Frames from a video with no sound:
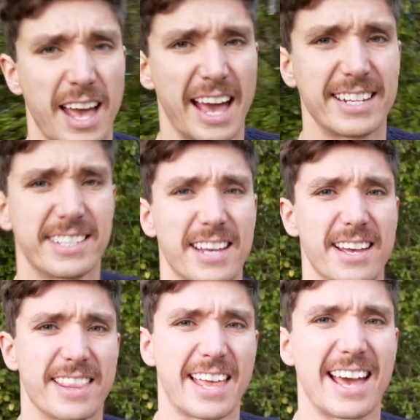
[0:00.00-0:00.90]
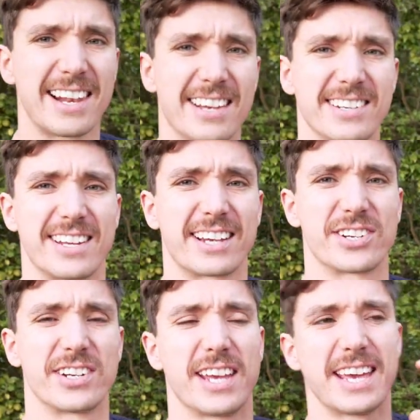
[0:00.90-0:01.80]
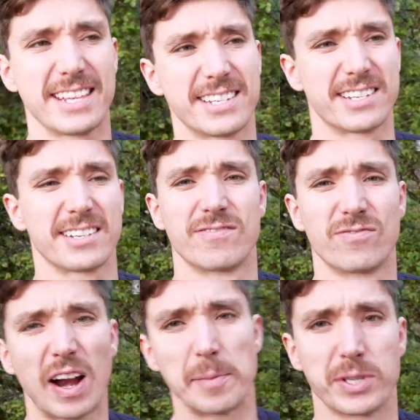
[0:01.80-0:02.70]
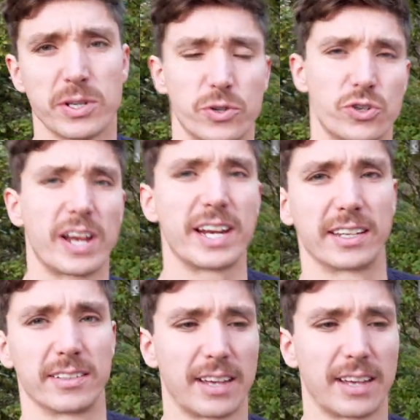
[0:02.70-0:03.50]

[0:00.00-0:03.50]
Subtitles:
And that last section is reps or training.